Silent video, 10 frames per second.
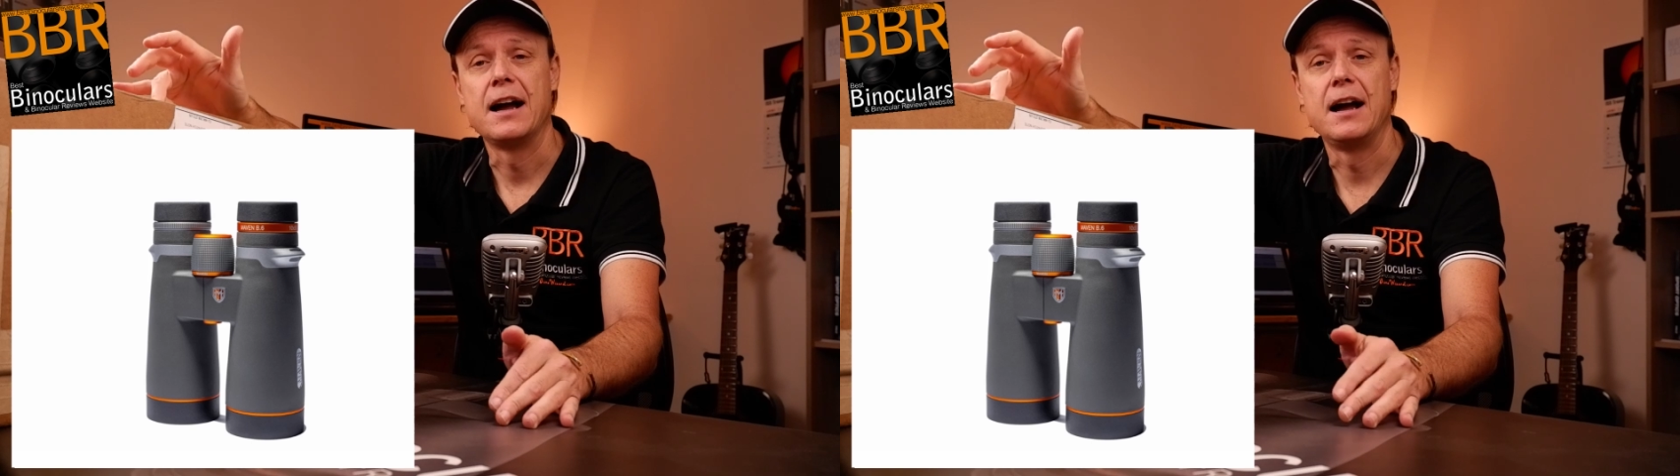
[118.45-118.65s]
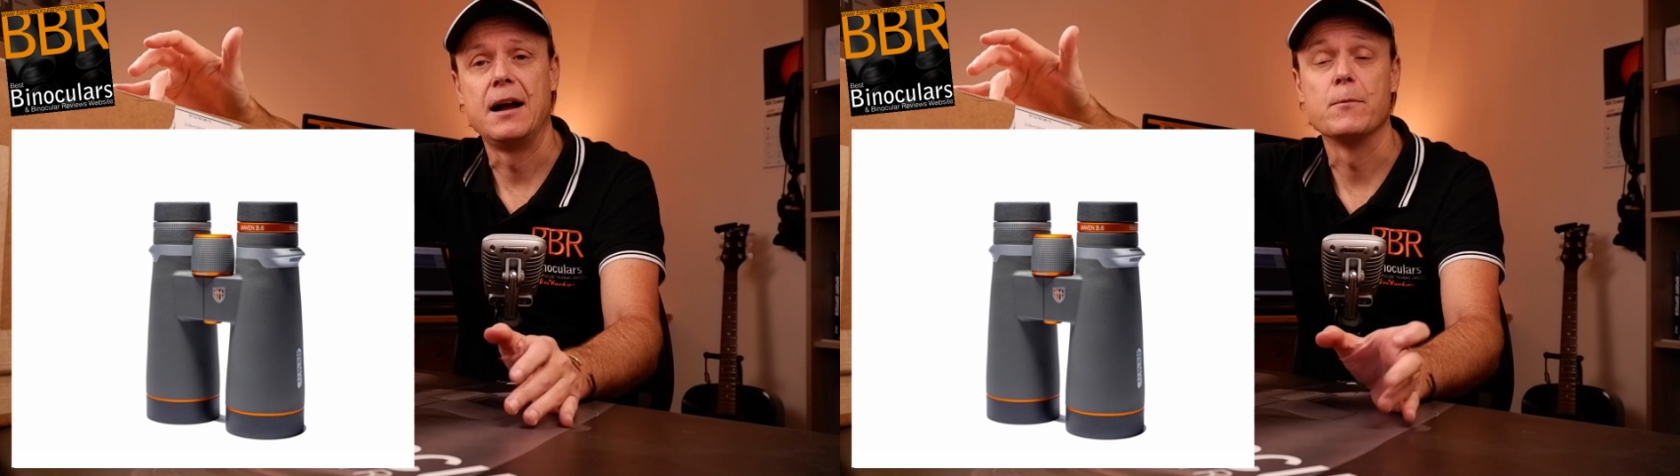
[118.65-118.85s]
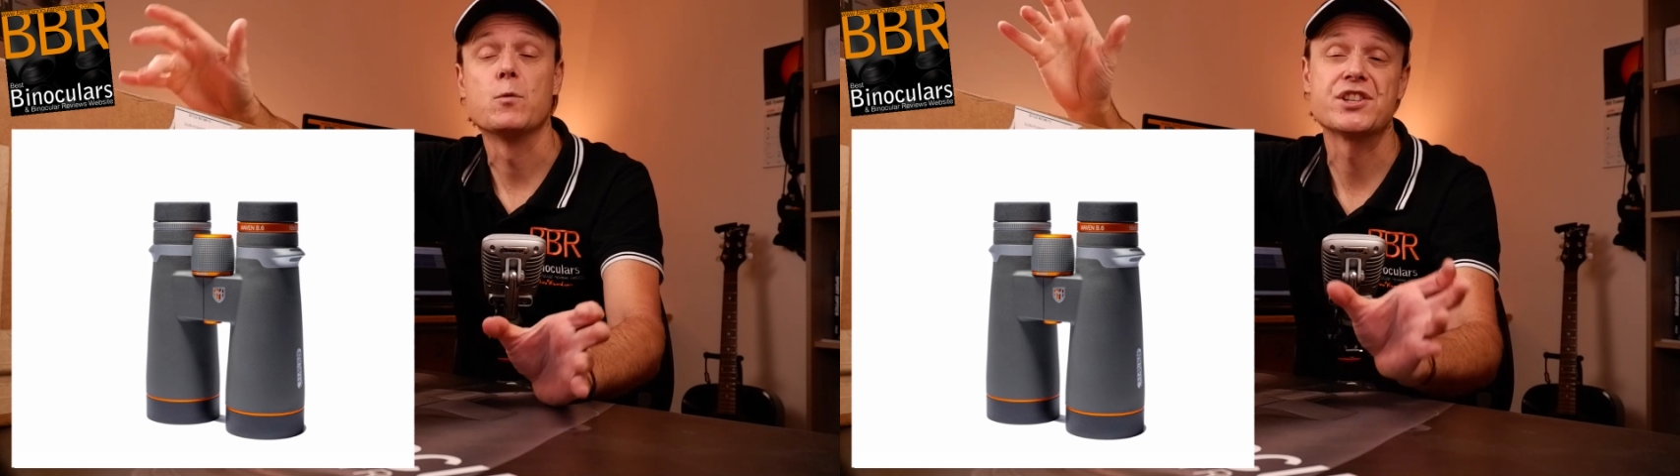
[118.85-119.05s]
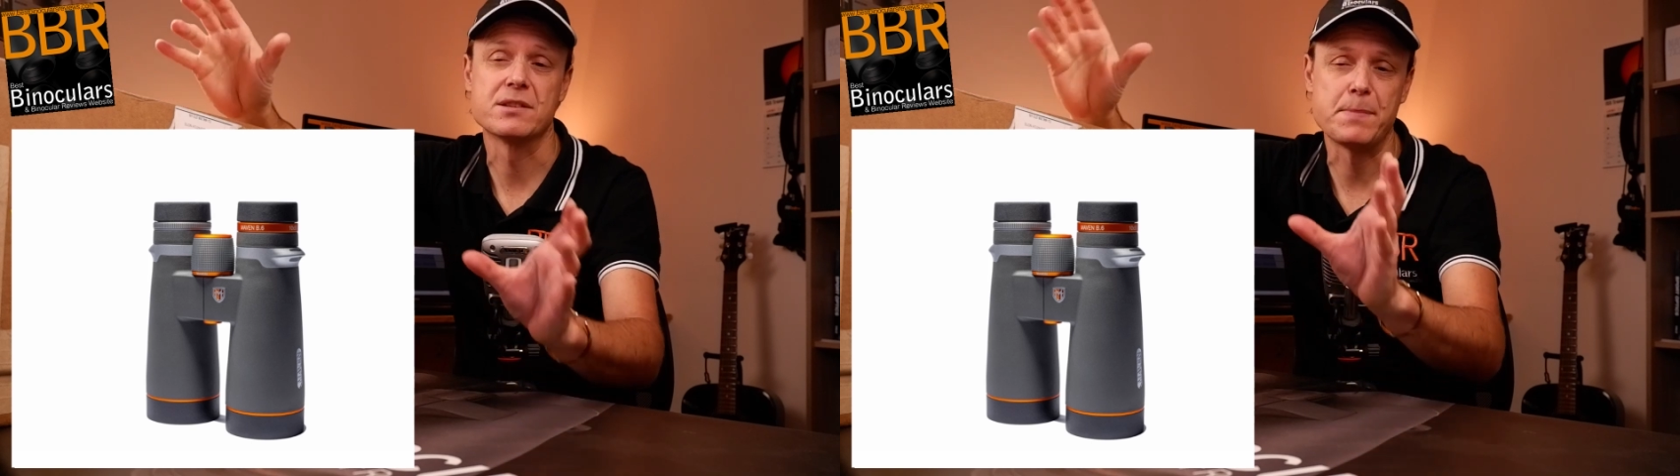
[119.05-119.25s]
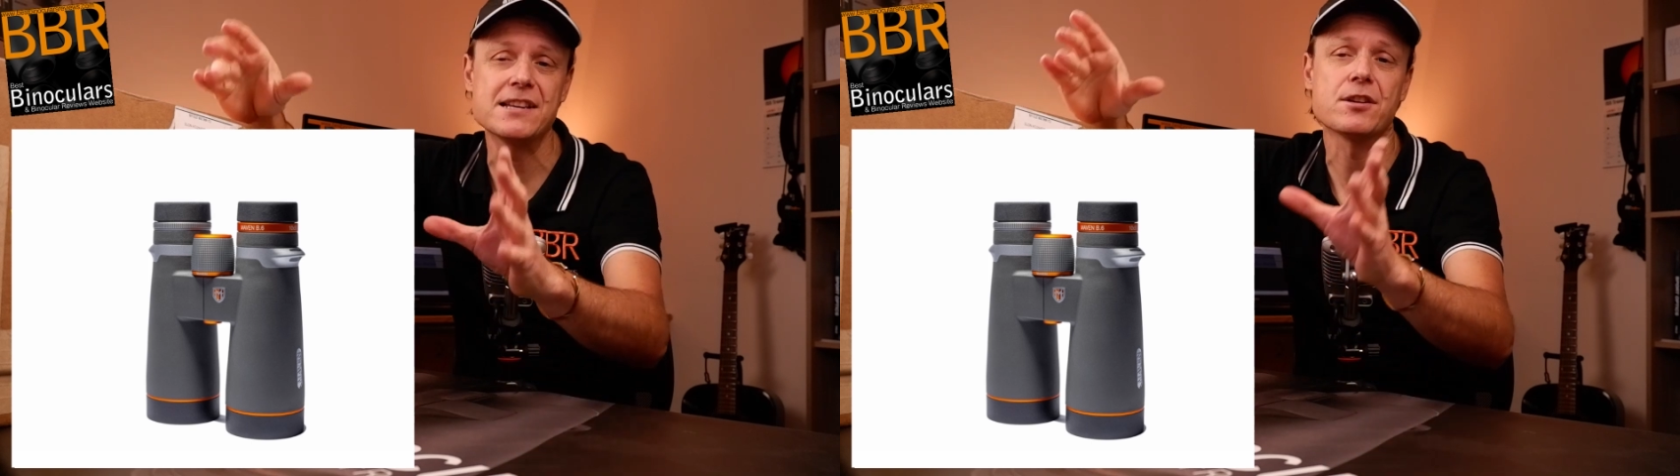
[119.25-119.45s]
um,
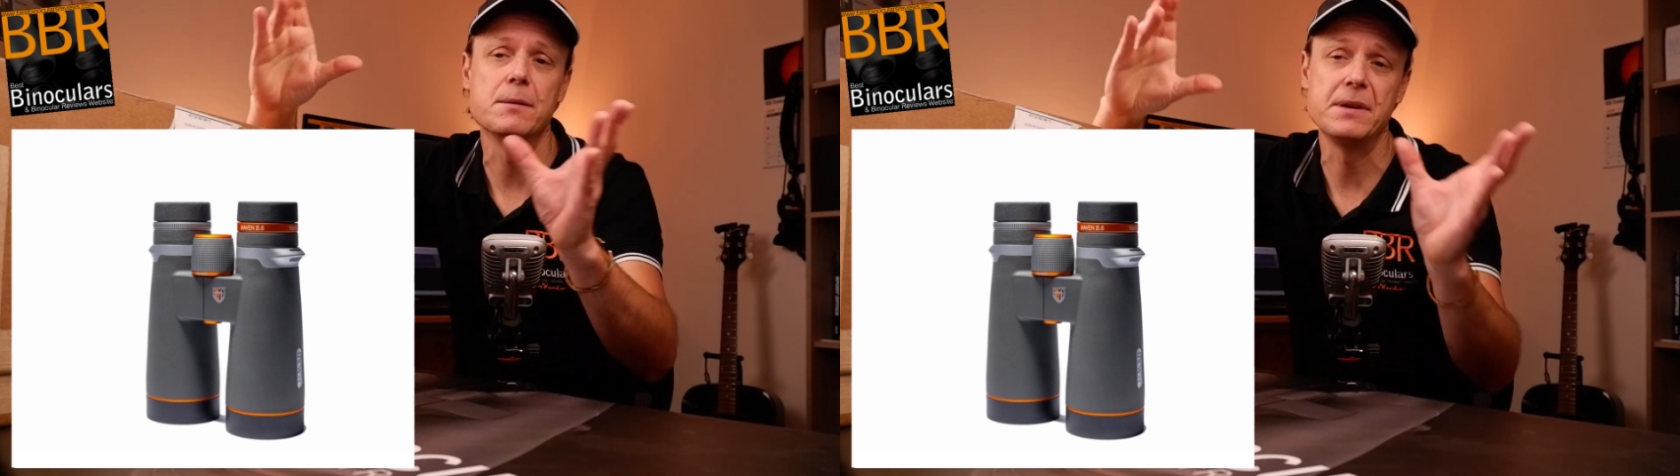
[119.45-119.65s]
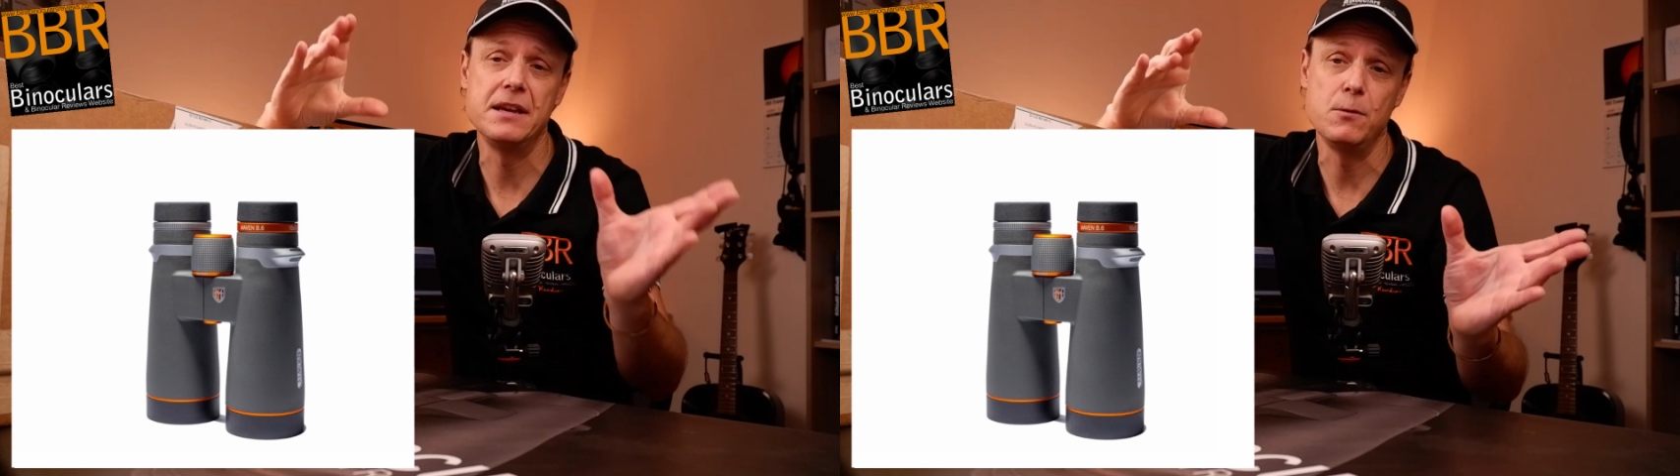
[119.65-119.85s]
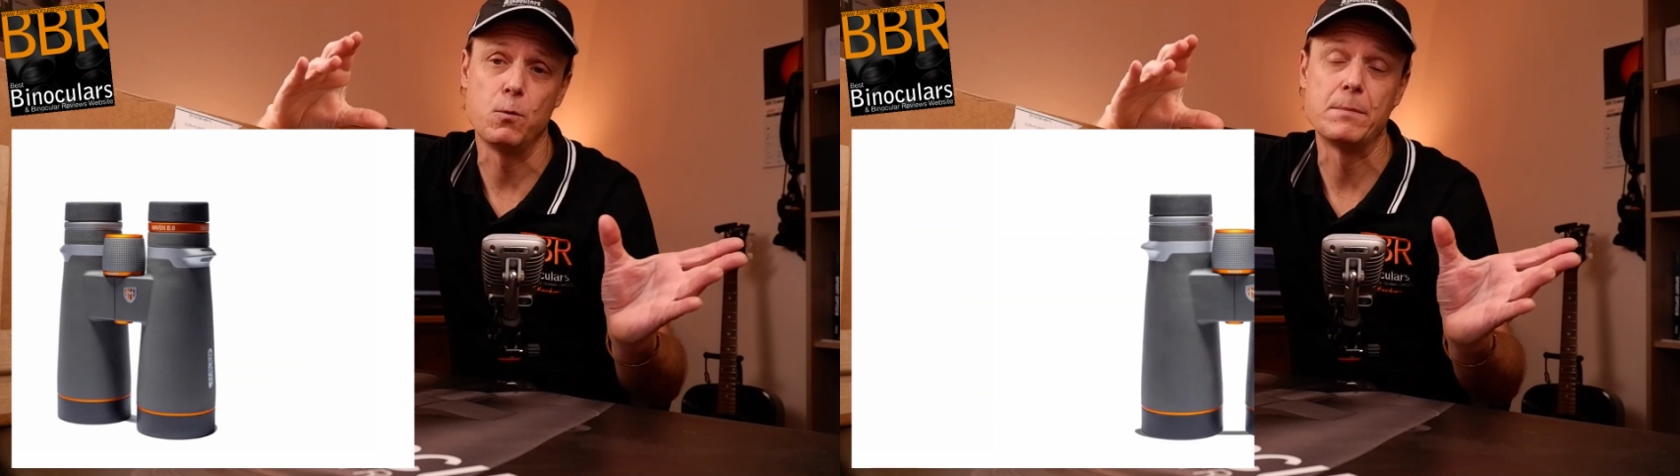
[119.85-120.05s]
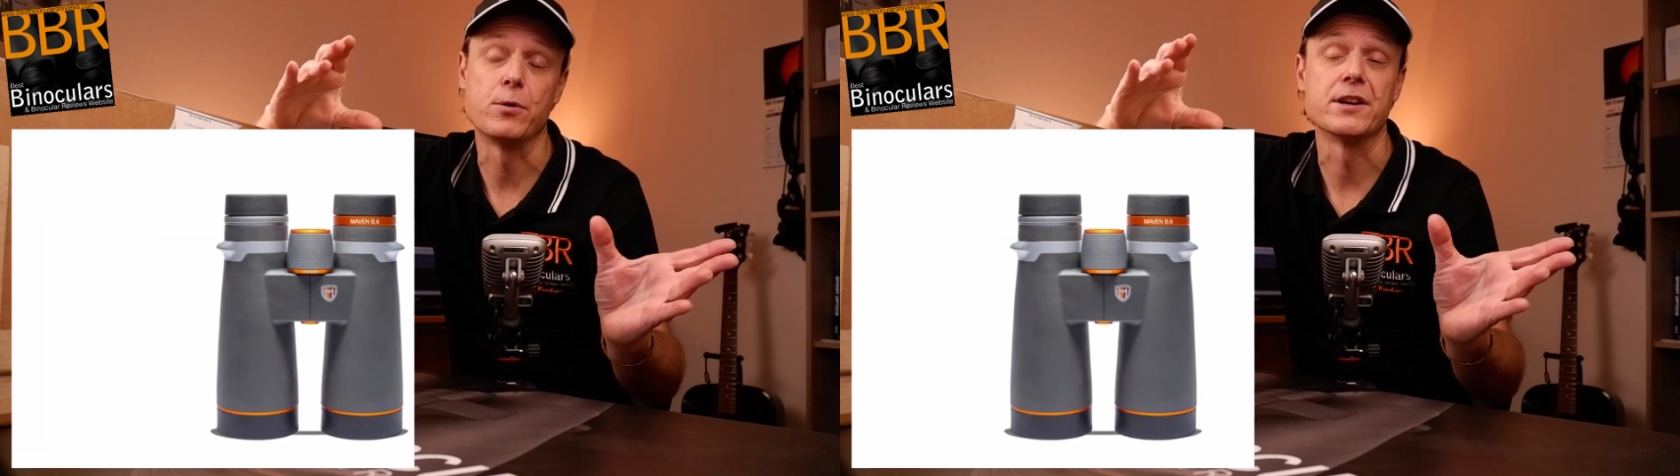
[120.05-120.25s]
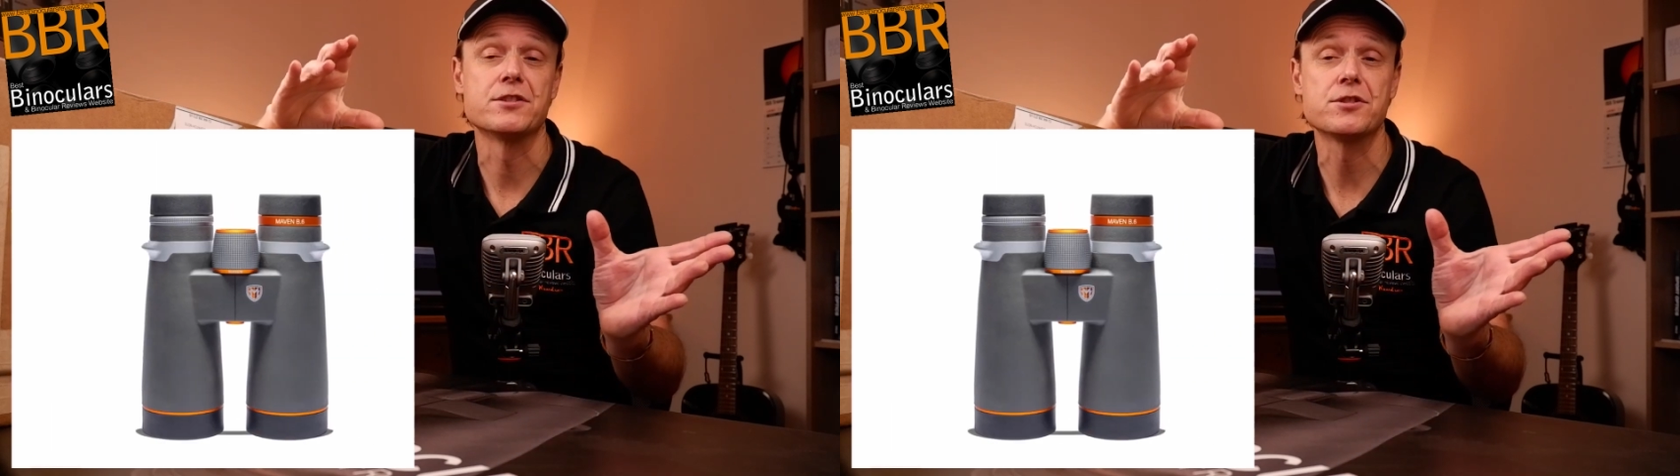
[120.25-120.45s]
which is based on the
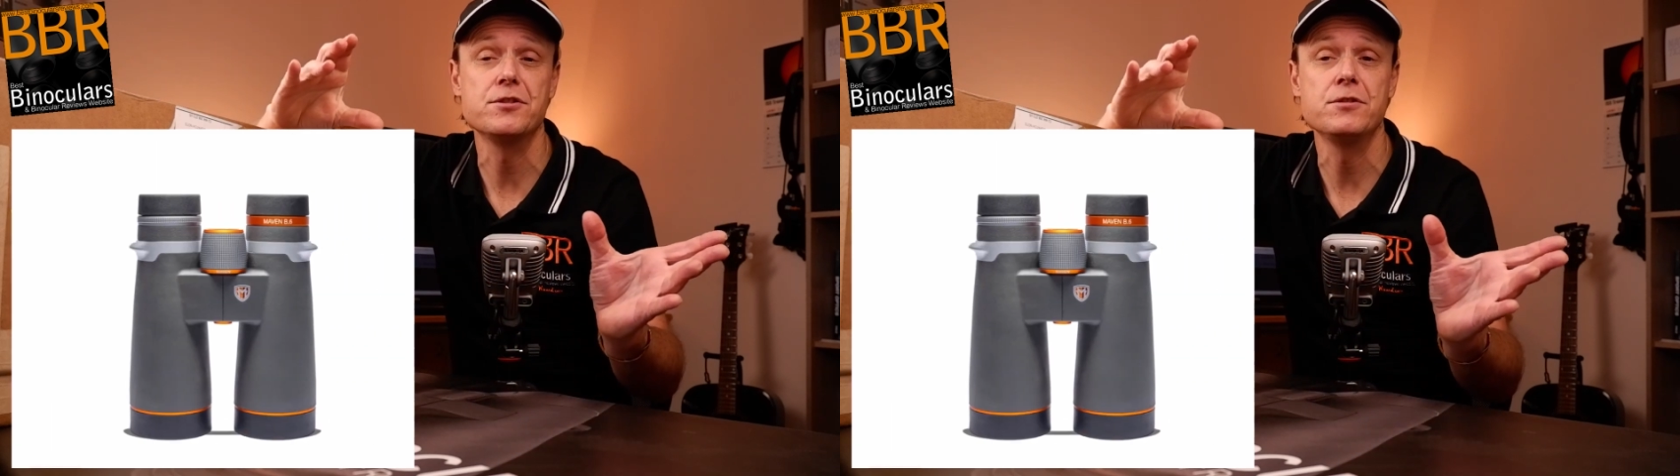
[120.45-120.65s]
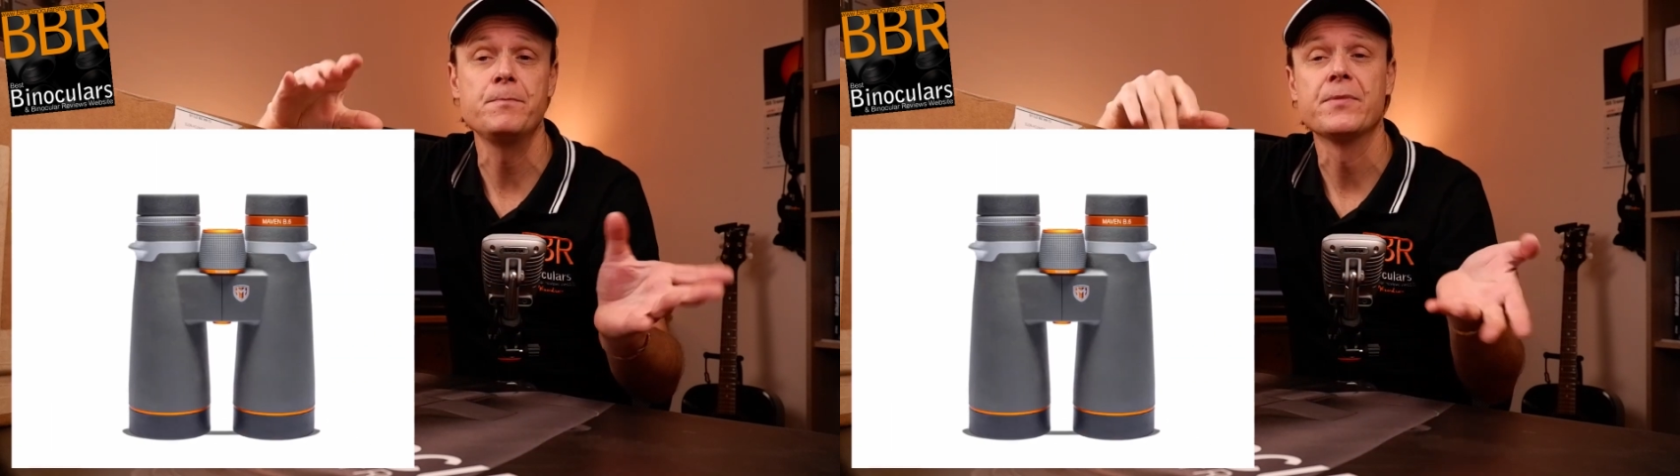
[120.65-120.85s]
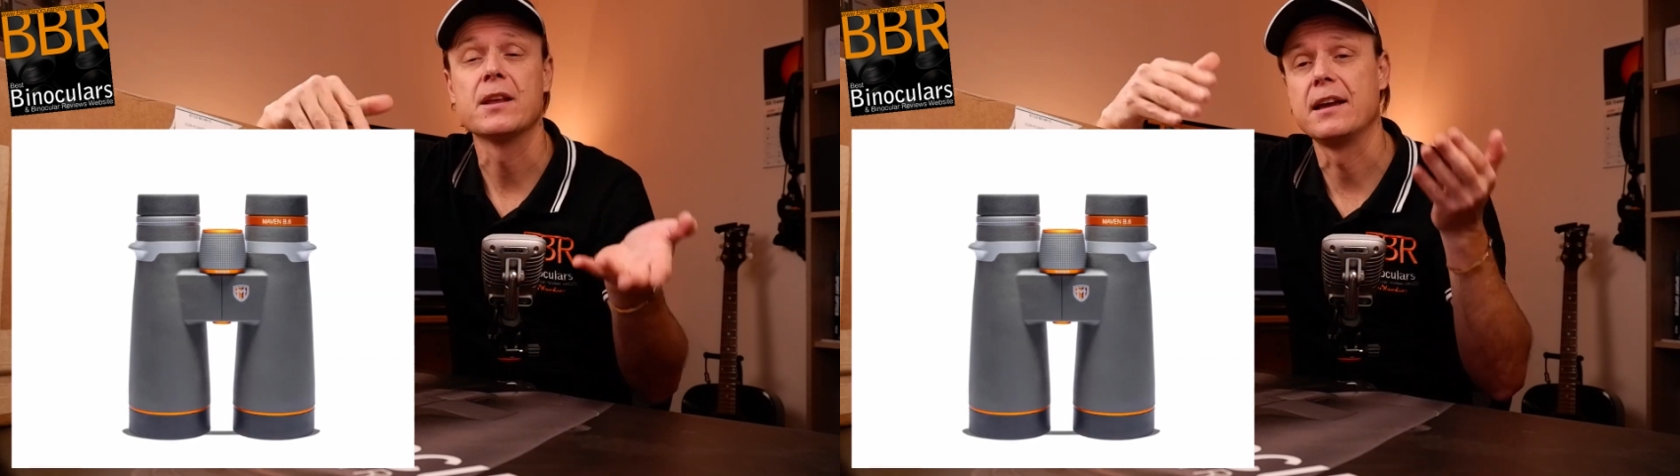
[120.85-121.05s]
B1.2